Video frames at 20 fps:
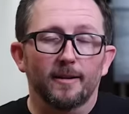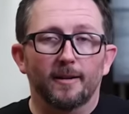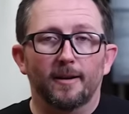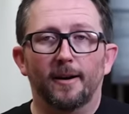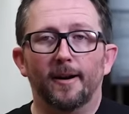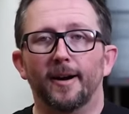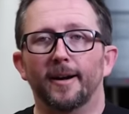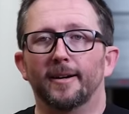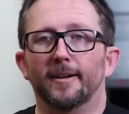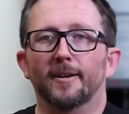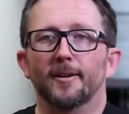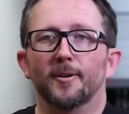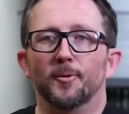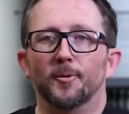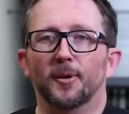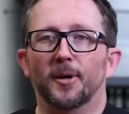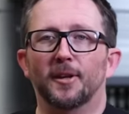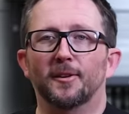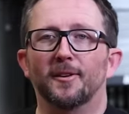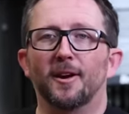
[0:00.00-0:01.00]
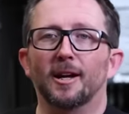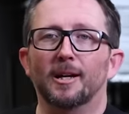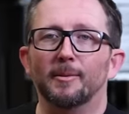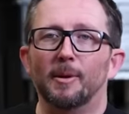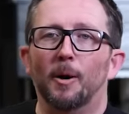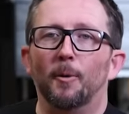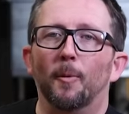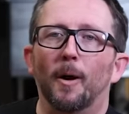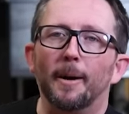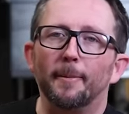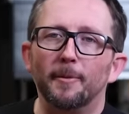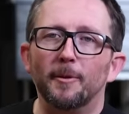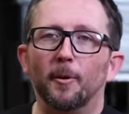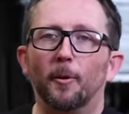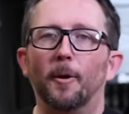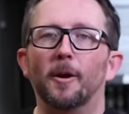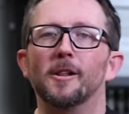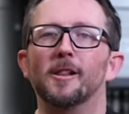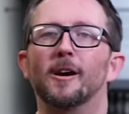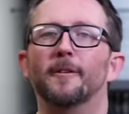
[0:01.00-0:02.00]
All right, we're gonna talk about wiping the
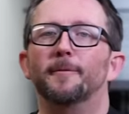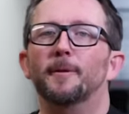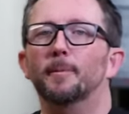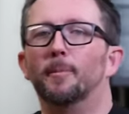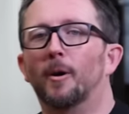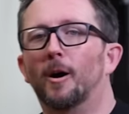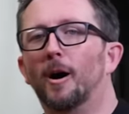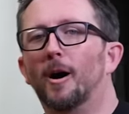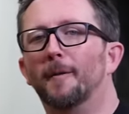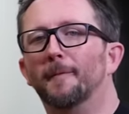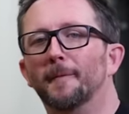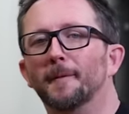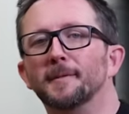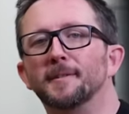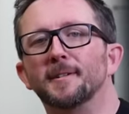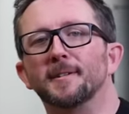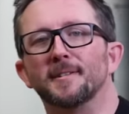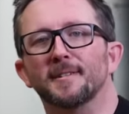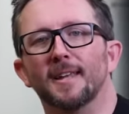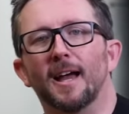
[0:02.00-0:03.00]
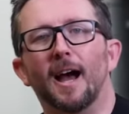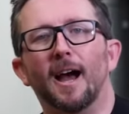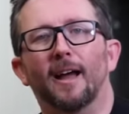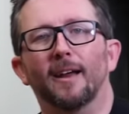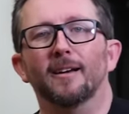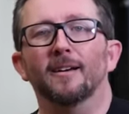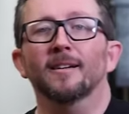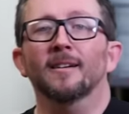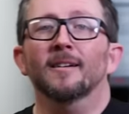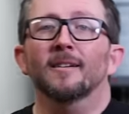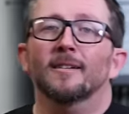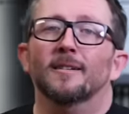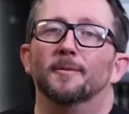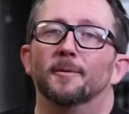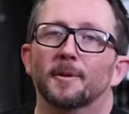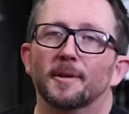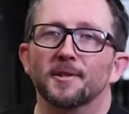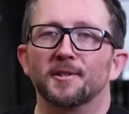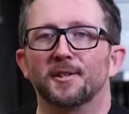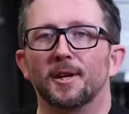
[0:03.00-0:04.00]
oil off your ball versus not.
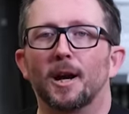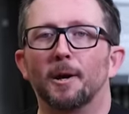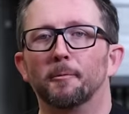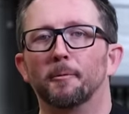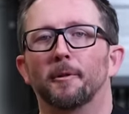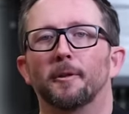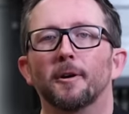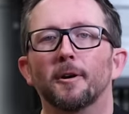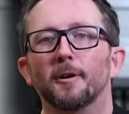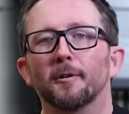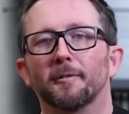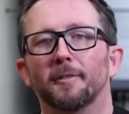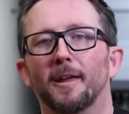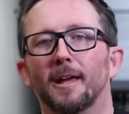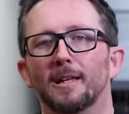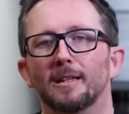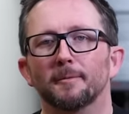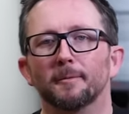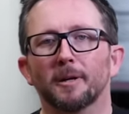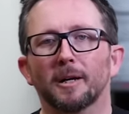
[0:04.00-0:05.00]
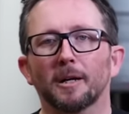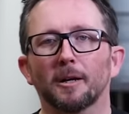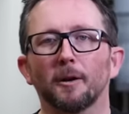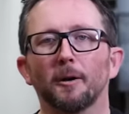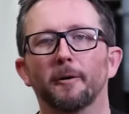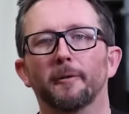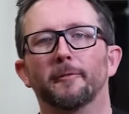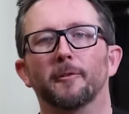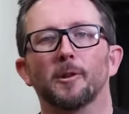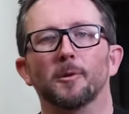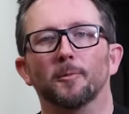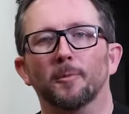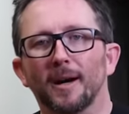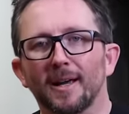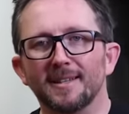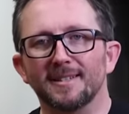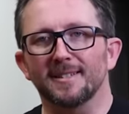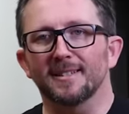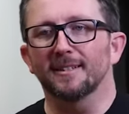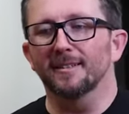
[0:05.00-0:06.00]
We're gonna start with urethane, then we're gonna go over to the
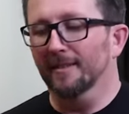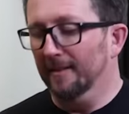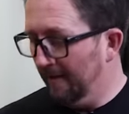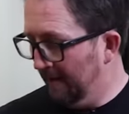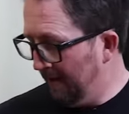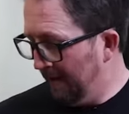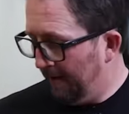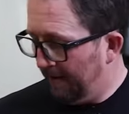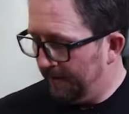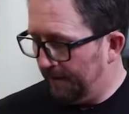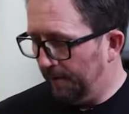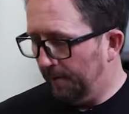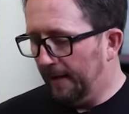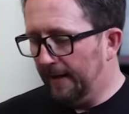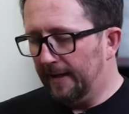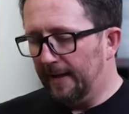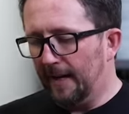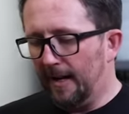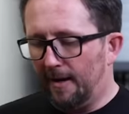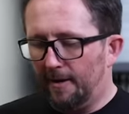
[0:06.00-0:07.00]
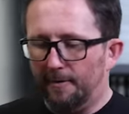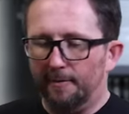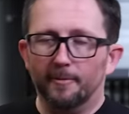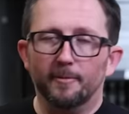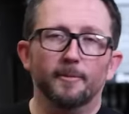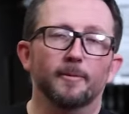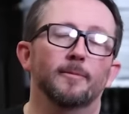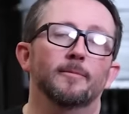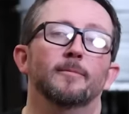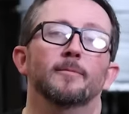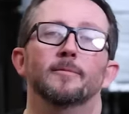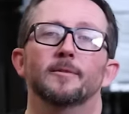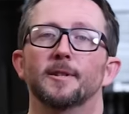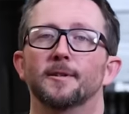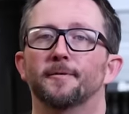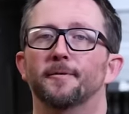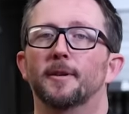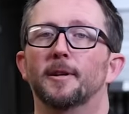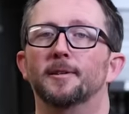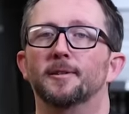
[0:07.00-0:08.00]
resin. So right now,
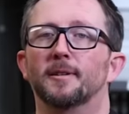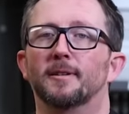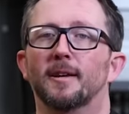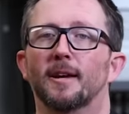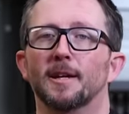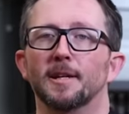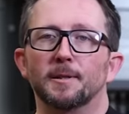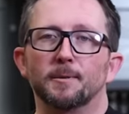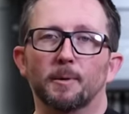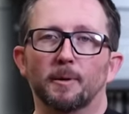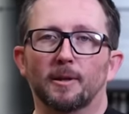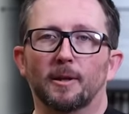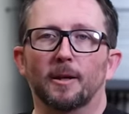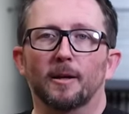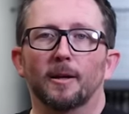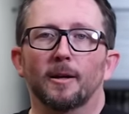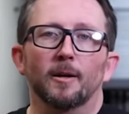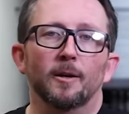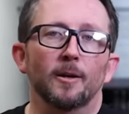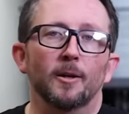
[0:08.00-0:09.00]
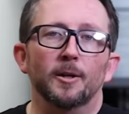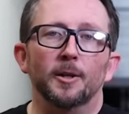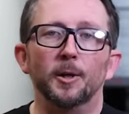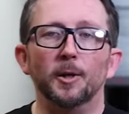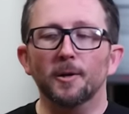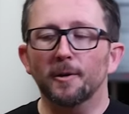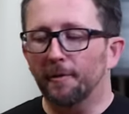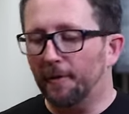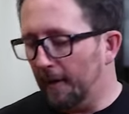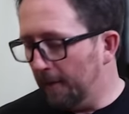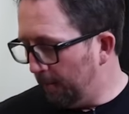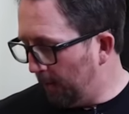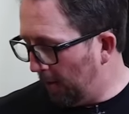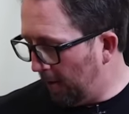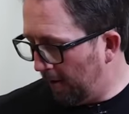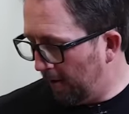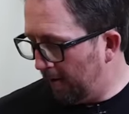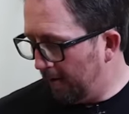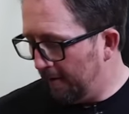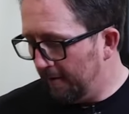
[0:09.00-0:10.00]
just finished a test with the urethane
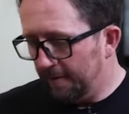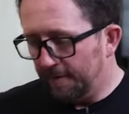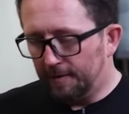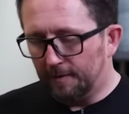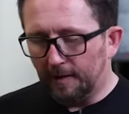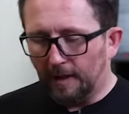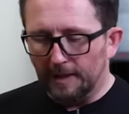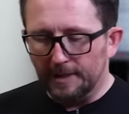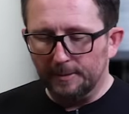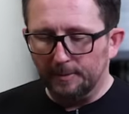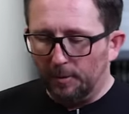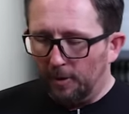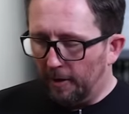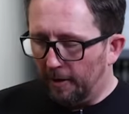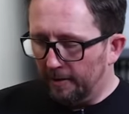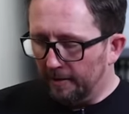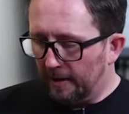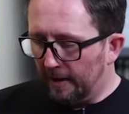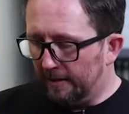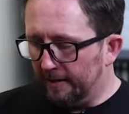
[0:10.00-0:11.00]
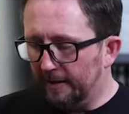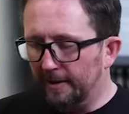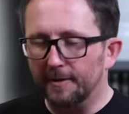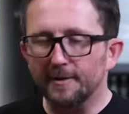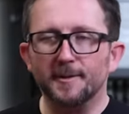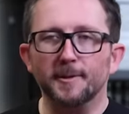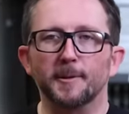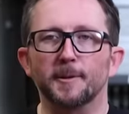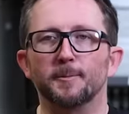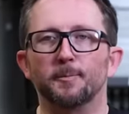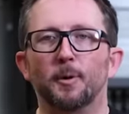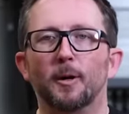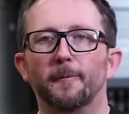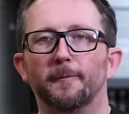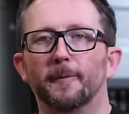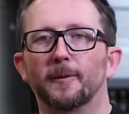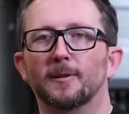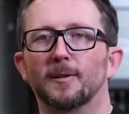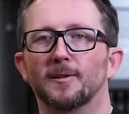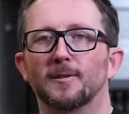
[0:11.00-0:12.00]
ball. Still got some oil on there, so it's
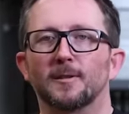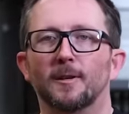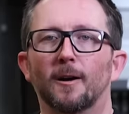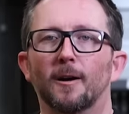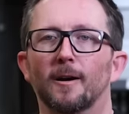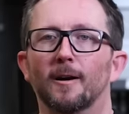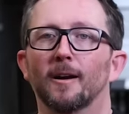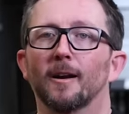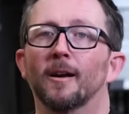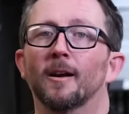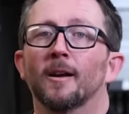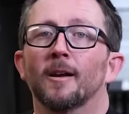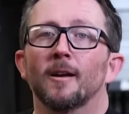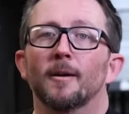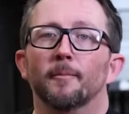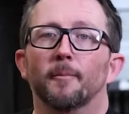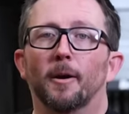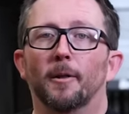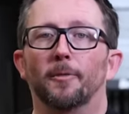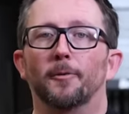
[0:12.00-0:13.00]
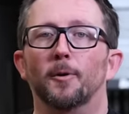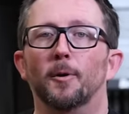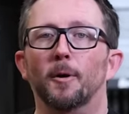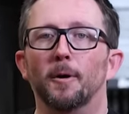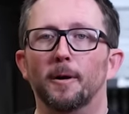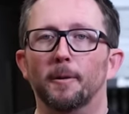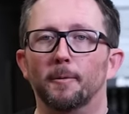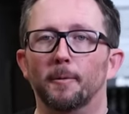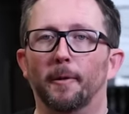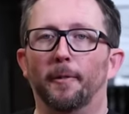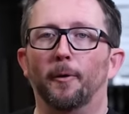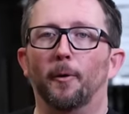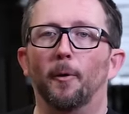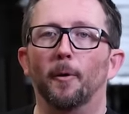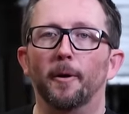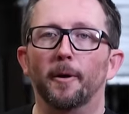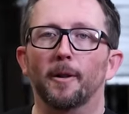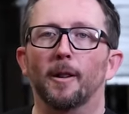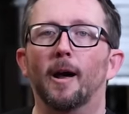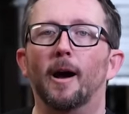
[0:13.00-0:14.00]
perfect to start by throwing it with
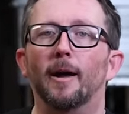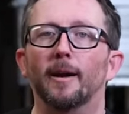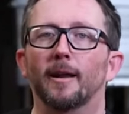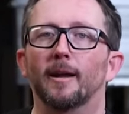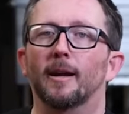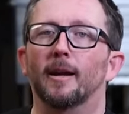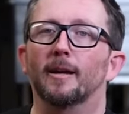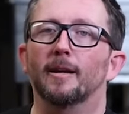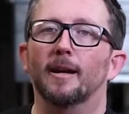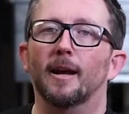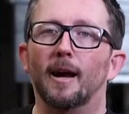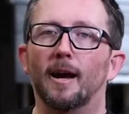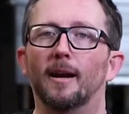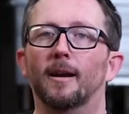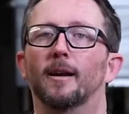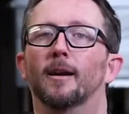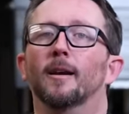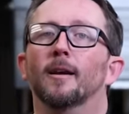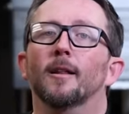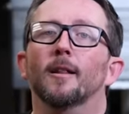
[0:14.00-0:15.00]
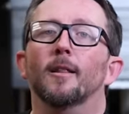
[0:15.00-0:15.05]
oil on it and not